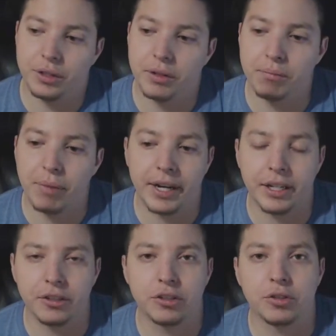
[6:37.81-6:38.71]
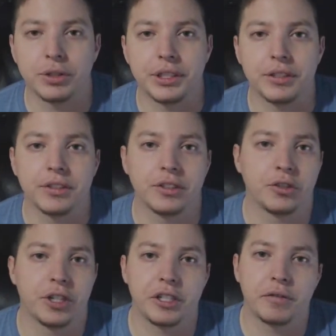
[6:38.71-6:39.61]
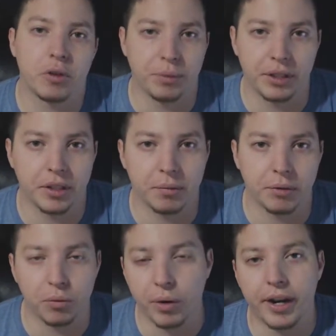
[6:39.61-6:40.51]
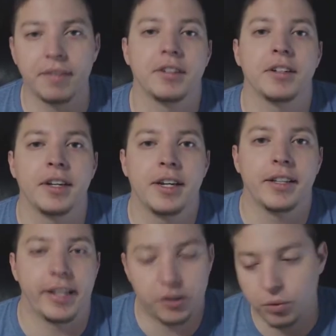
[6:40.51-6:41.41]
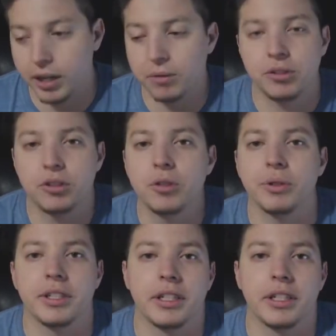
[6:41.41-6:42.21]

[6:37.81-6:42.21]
combining strings and transforming them and whatever, that's what I was doing.